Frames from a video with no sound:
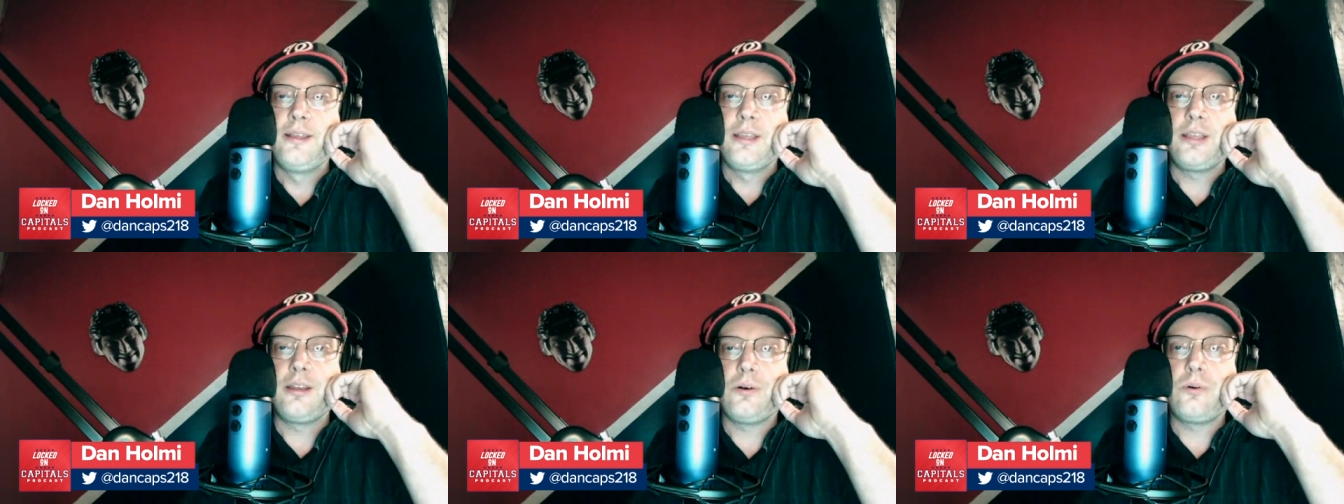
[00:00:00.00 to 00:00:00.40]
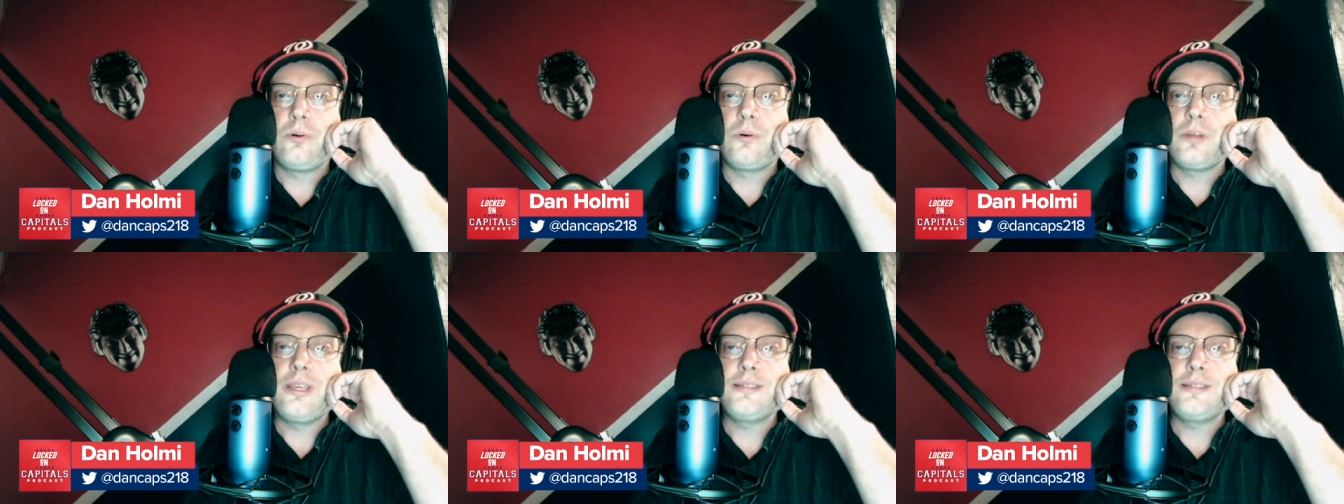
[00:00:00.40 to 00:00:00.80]
you
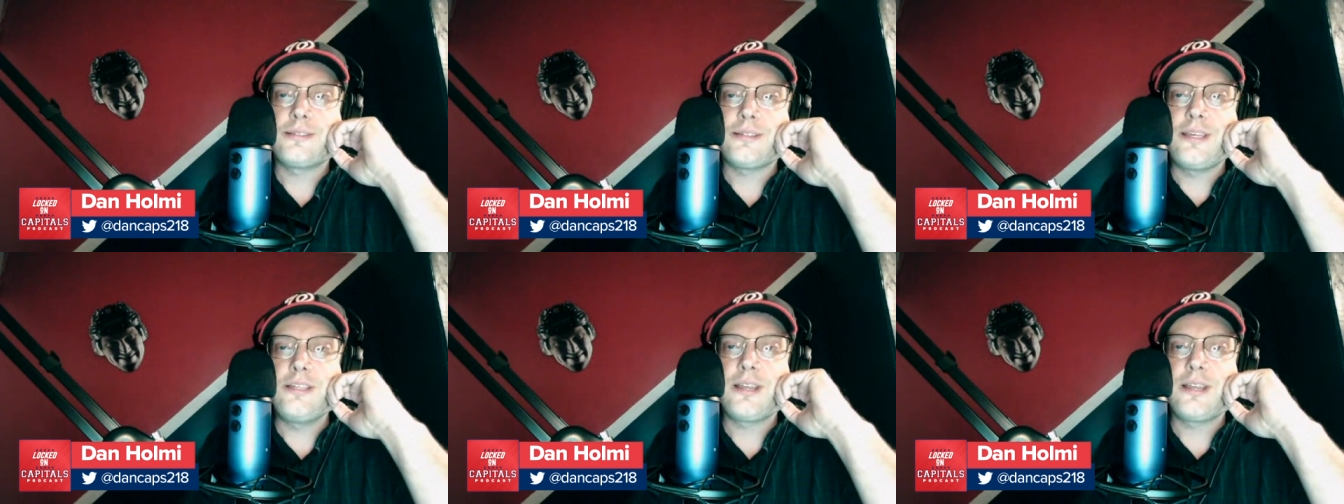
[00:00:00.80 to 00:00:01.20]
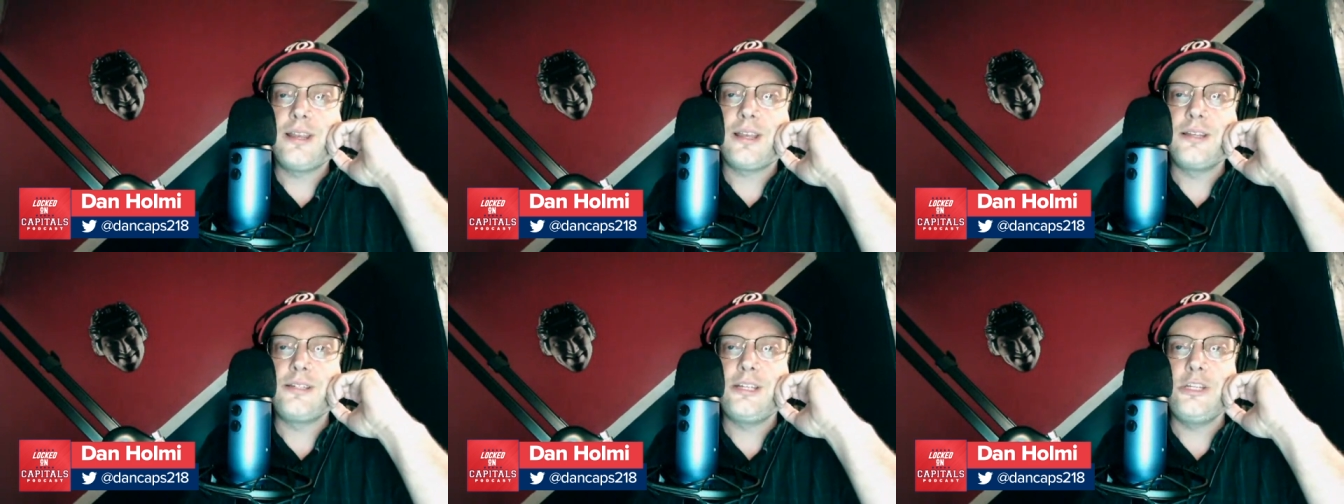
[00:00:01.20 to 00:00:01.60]
know, he's going to
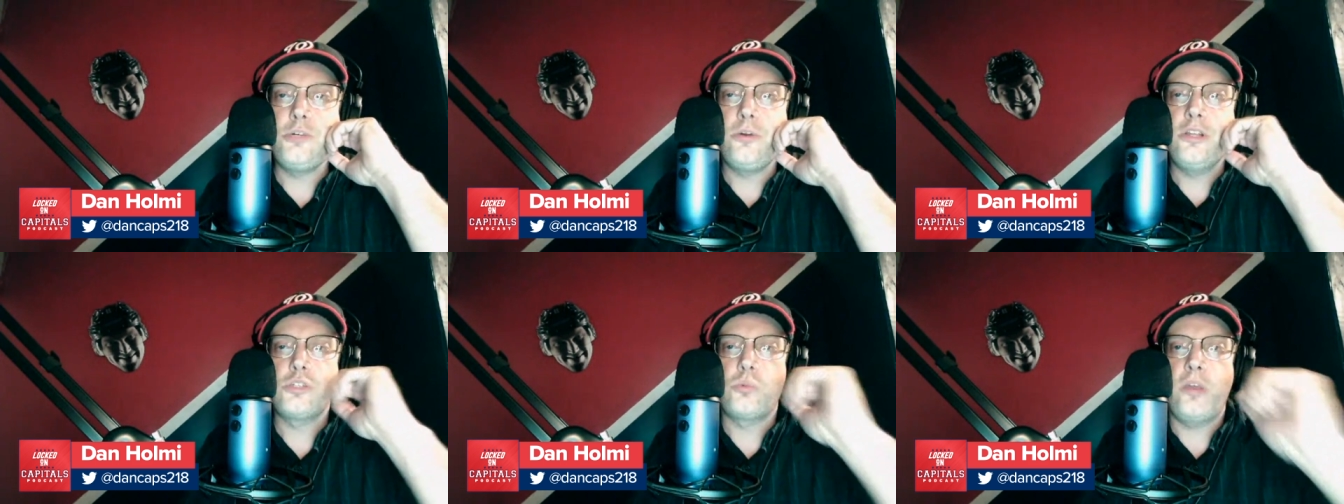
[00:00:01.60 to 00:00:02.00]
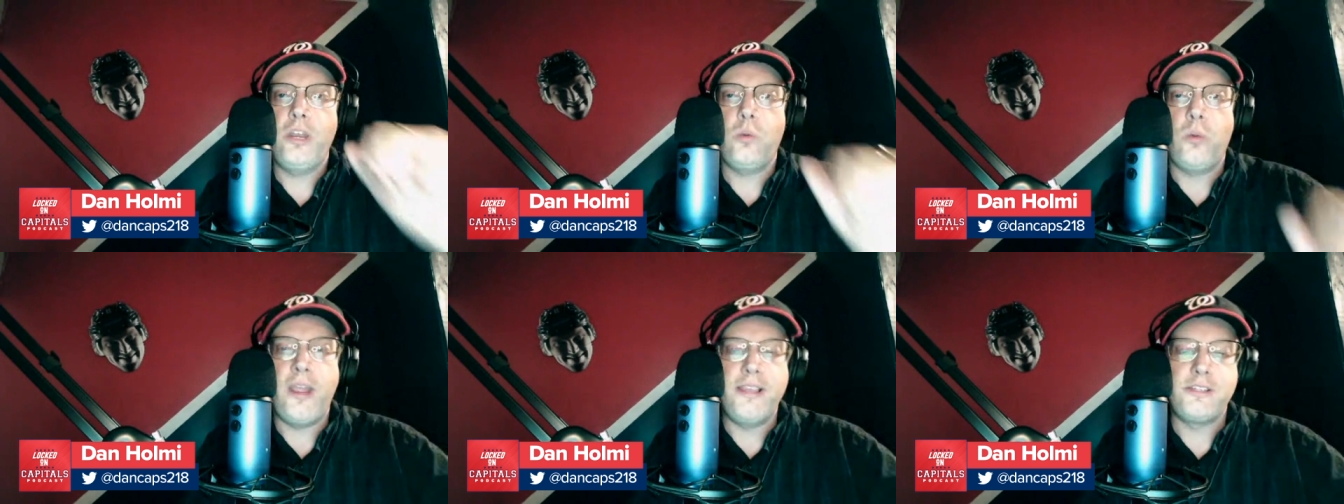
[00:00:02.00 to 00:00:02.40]
continue in his
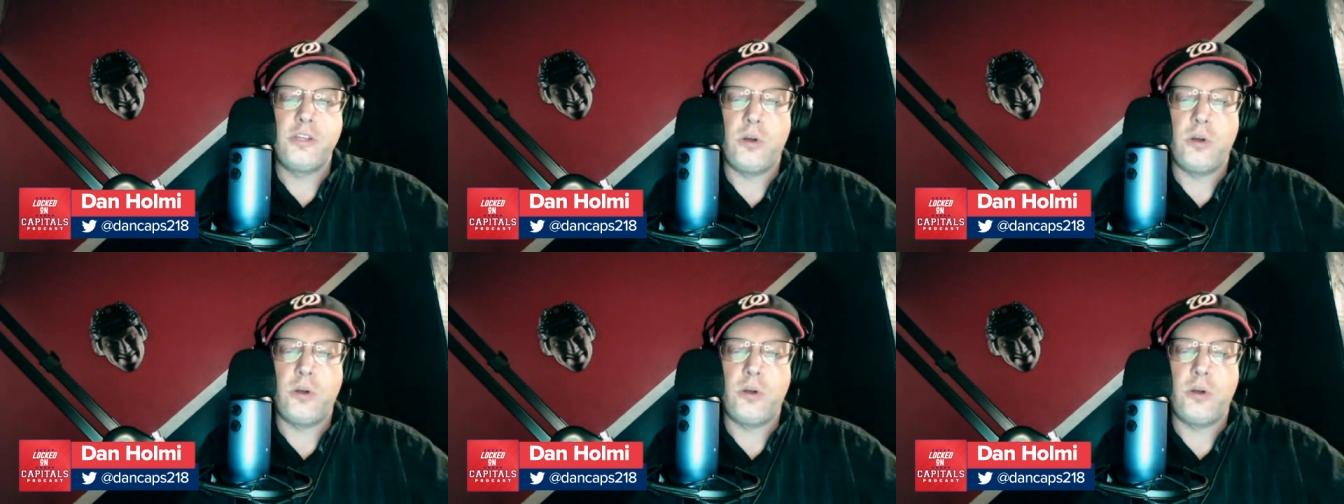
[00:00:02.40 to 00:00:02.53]
winning ways.